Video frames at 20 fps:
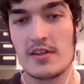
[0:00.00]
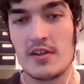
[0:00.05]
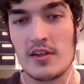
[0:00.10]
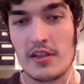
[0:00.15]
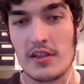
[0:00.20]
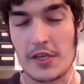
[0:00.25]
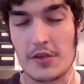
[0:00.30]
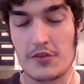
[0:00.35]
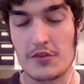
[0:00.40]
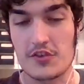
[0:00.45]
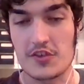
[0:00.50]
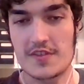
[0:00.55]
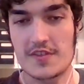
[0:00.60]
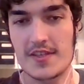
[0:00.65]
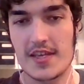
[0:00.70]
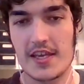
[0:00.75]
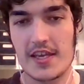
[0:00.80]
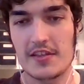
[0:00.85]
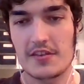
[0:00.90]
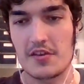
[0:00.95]
Like you just
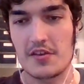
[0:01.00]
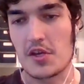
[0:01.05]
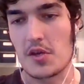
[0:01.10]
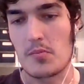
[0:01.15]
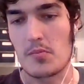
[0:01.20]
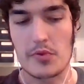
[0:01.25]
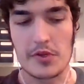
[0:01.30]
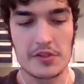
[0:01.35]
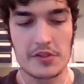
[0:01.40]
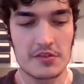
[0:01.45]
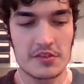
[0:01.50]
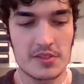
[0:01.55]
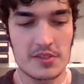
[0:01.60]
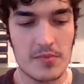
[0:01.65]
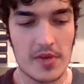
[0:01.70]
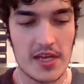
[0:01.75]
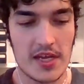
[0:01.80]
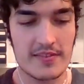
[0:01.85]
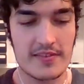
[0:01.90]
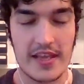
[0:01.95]
said, print on
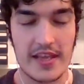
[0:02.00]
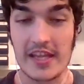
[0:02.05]
demand